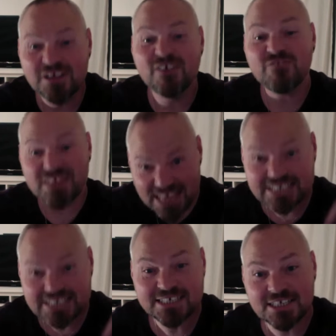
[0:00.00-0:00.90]
yeah. for their
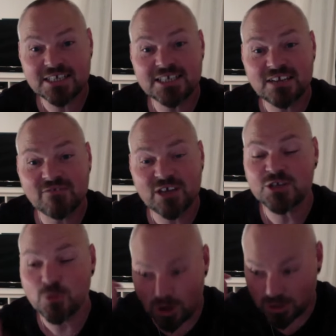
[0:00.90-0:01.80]
CCTV
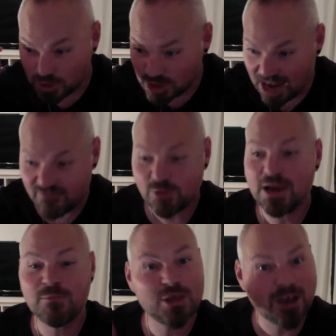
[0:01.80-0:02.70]
to watch us
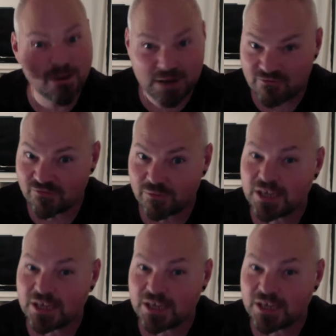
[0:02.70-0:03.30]
everywhere we go and everything.